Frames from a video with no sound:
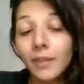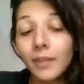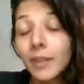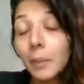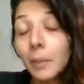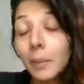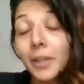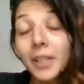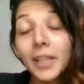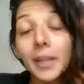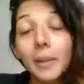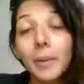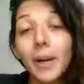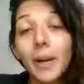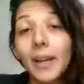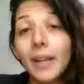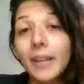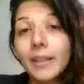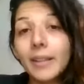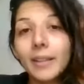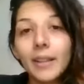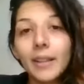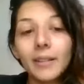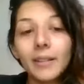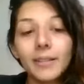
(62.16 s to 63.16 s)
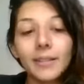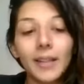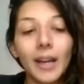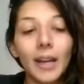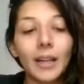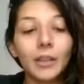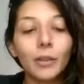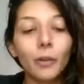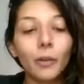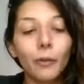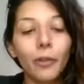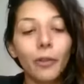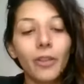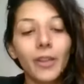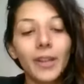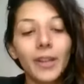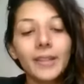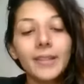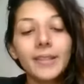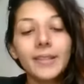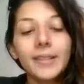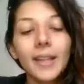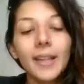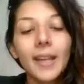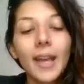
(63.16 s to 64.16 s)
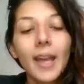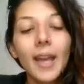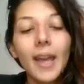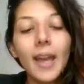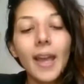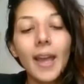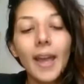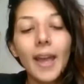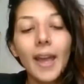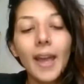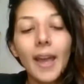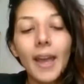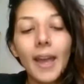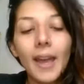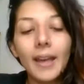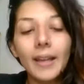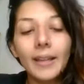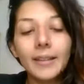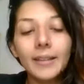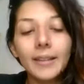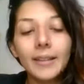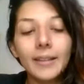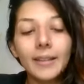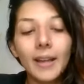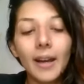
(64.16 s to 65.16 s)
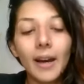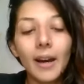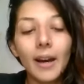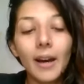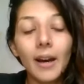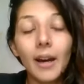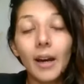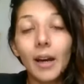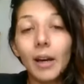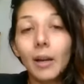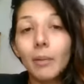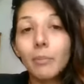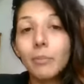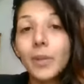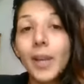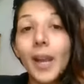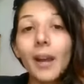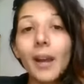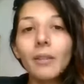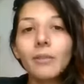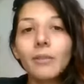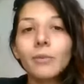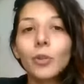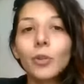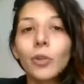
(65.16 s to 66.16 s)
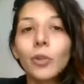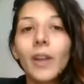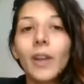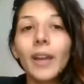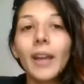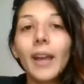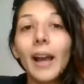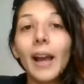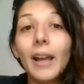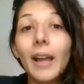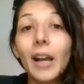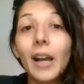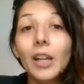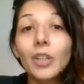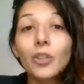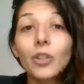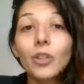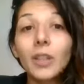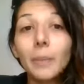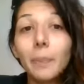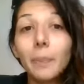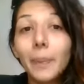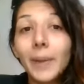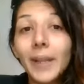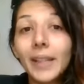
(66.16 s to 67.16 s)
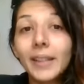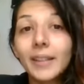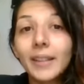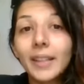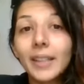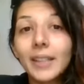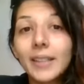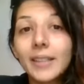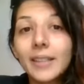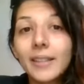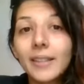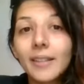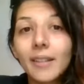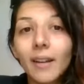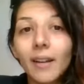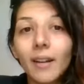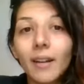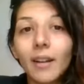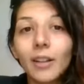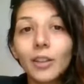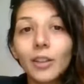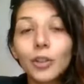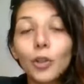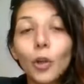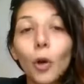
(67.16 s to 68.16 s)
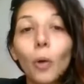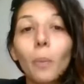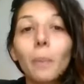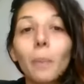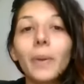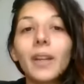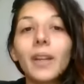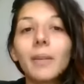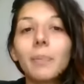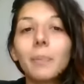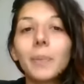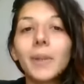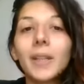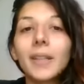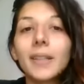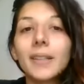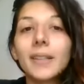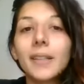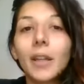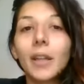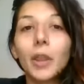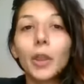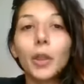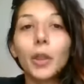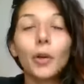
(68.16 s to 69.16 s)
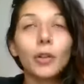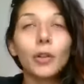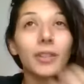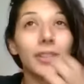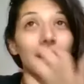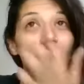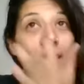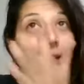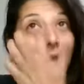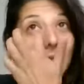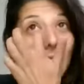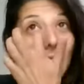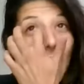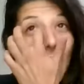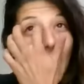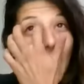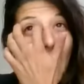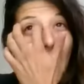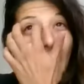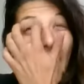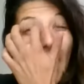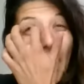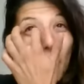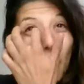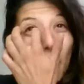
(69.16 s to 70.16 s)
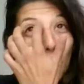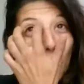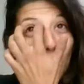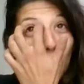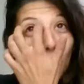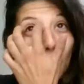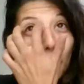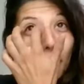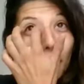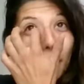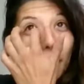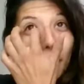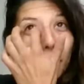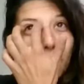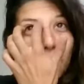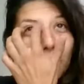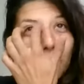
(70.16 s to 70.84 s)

media buying side of things. And today I actually picked this topic because I thought that a lot of